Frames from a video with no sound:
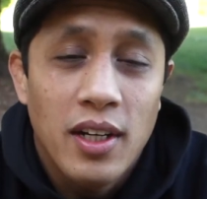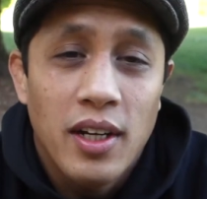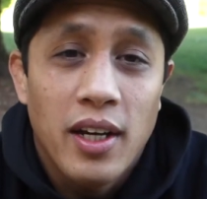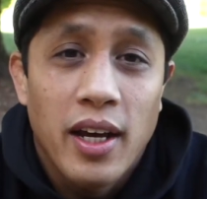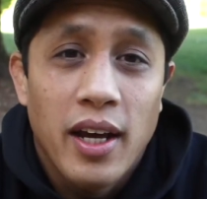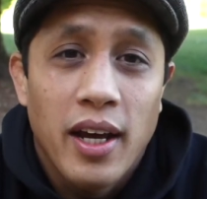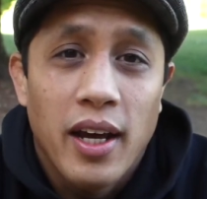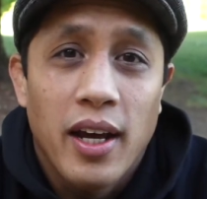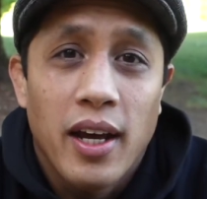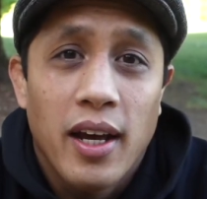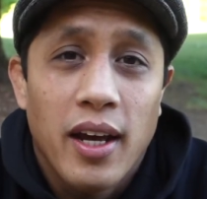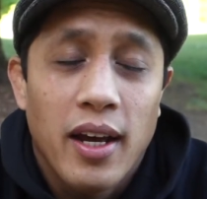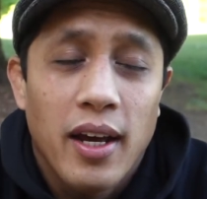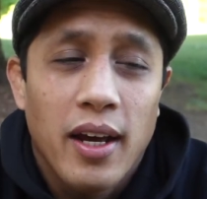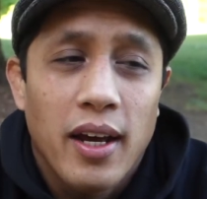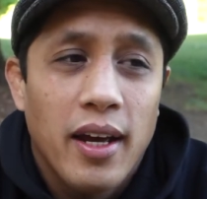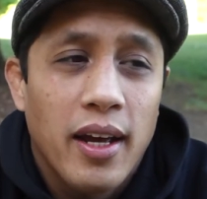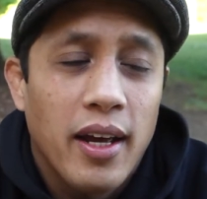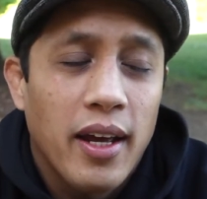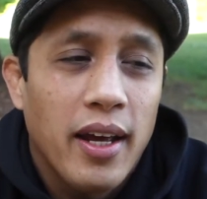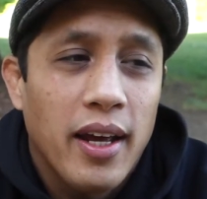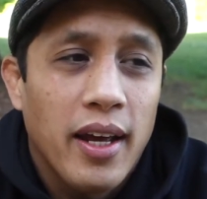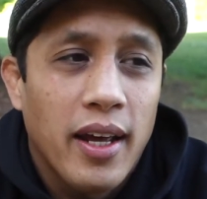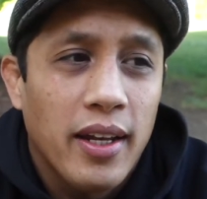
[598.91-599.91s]

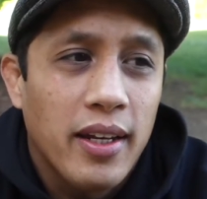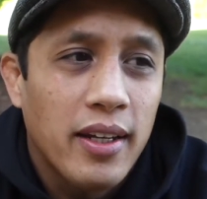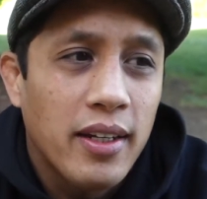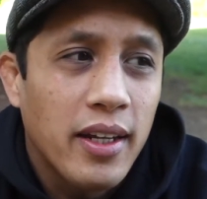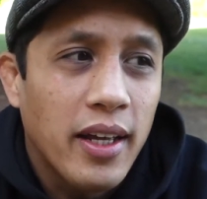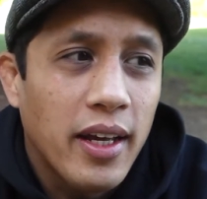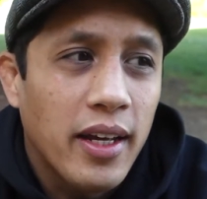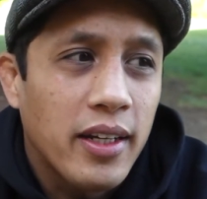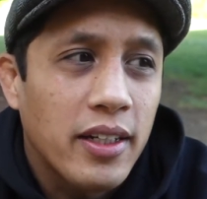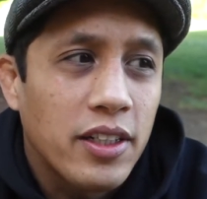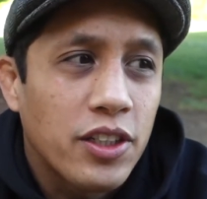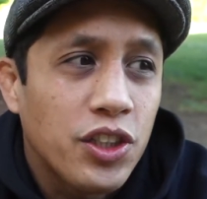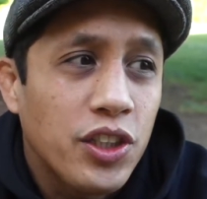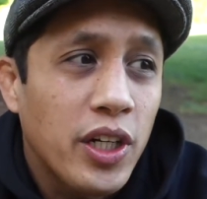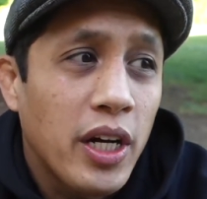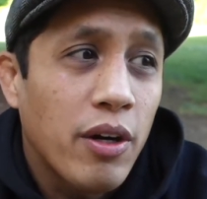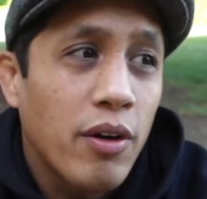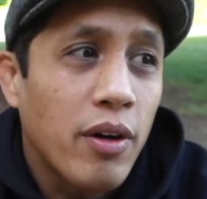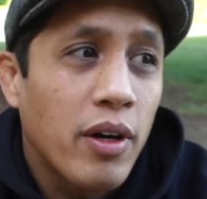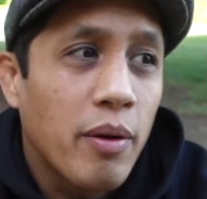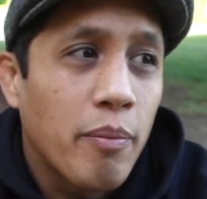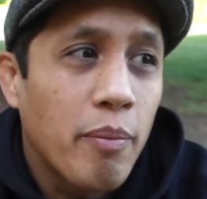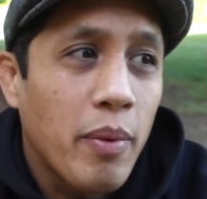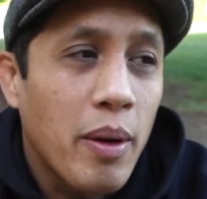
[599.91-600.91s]
And like
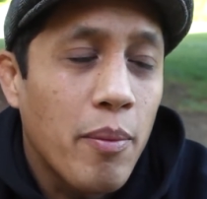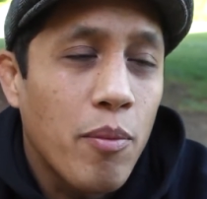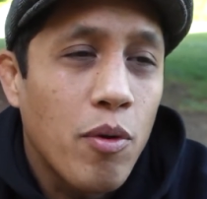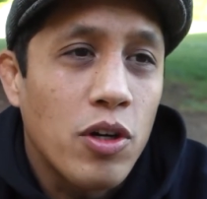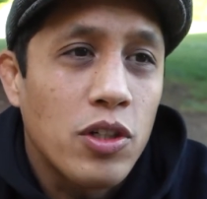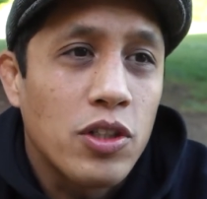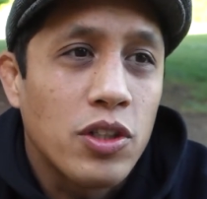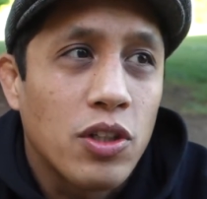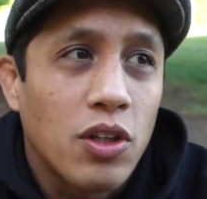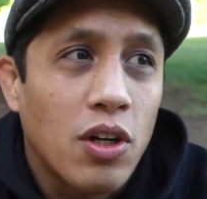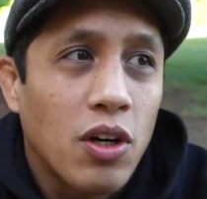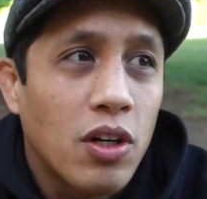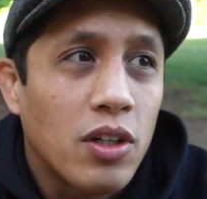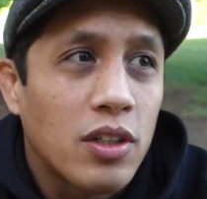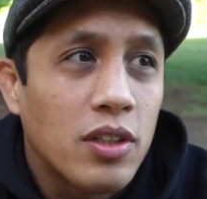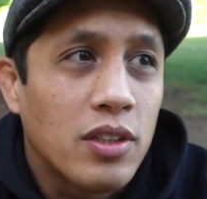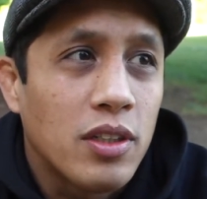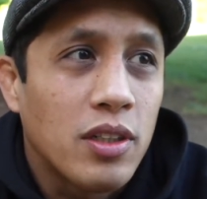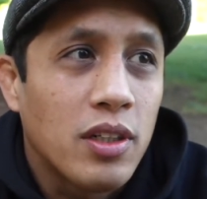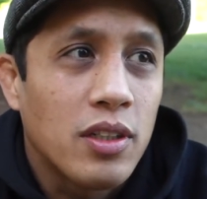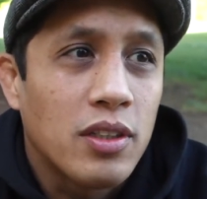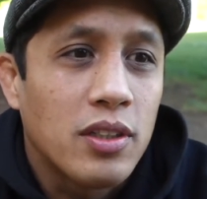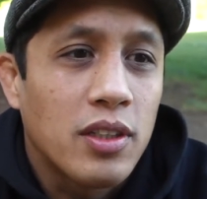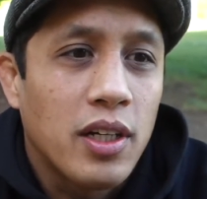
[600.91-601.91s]
sharing my martial arts,
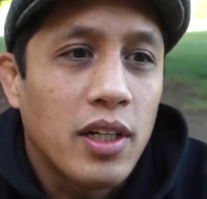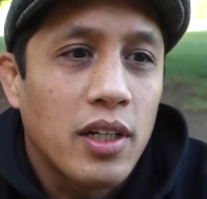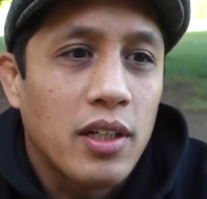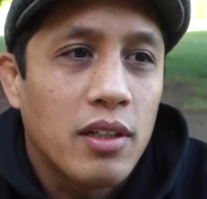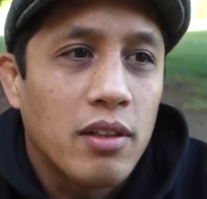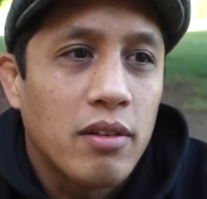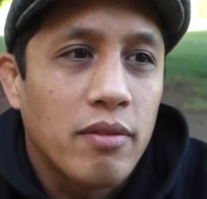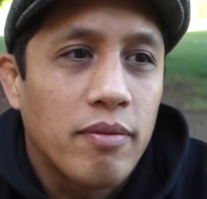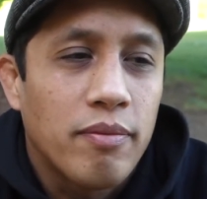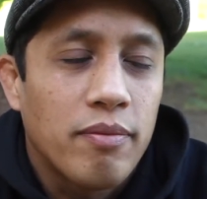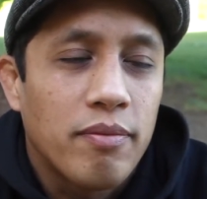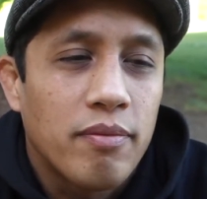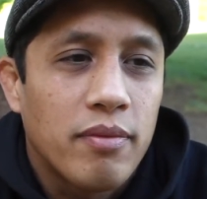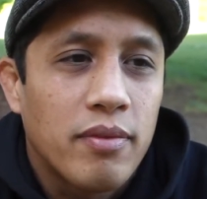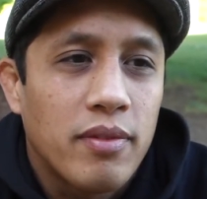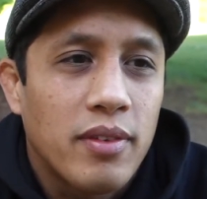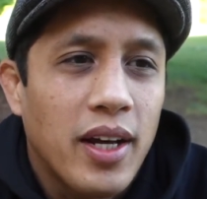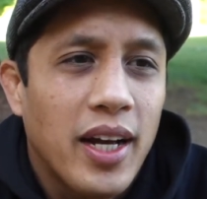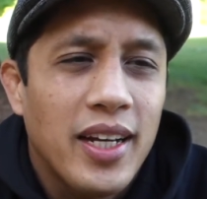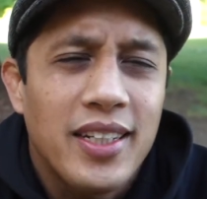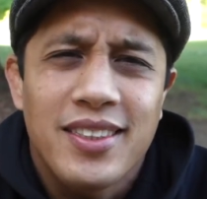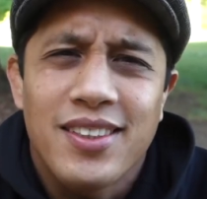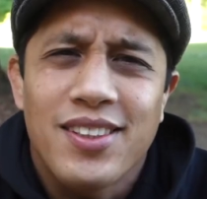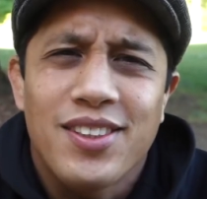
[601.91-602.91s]
and it's like
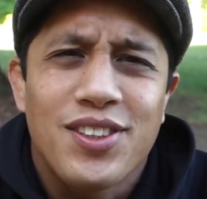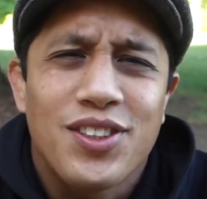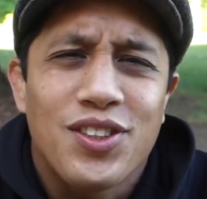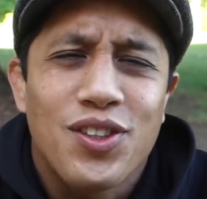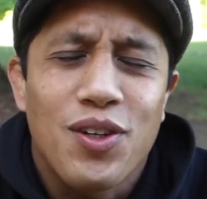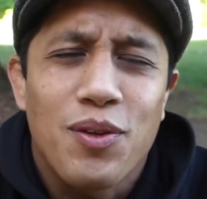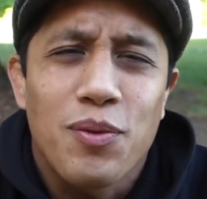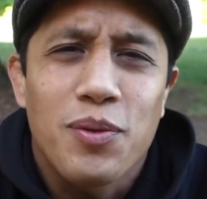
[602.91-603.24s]
I still struggle